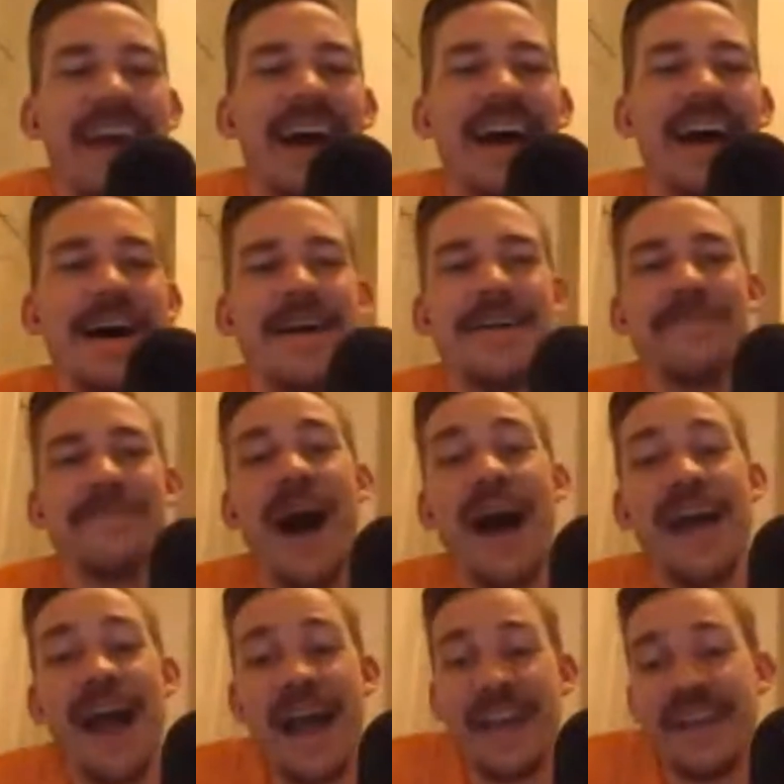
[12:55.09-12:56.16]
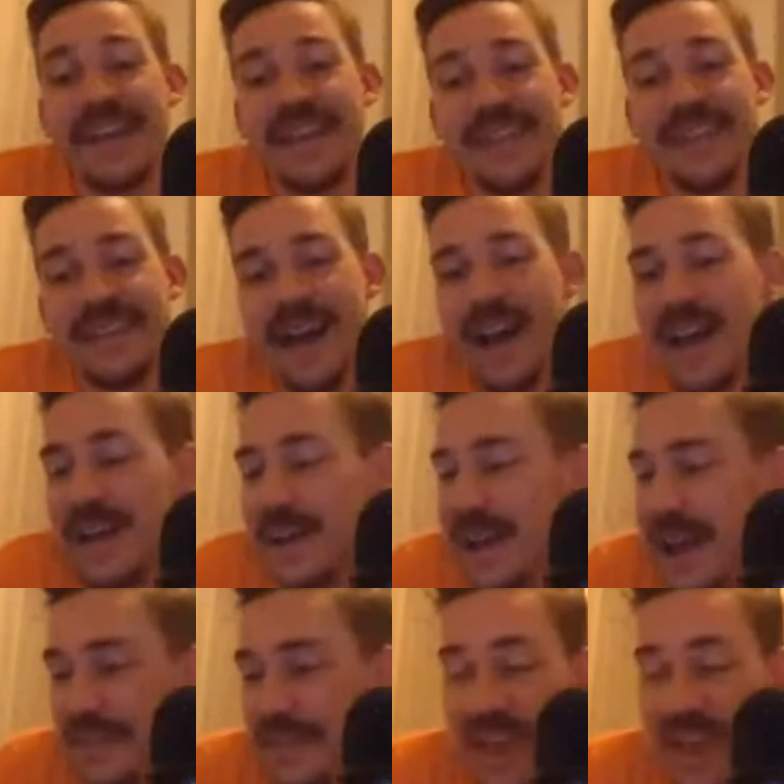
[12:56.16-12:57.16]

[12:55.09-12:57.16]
I have a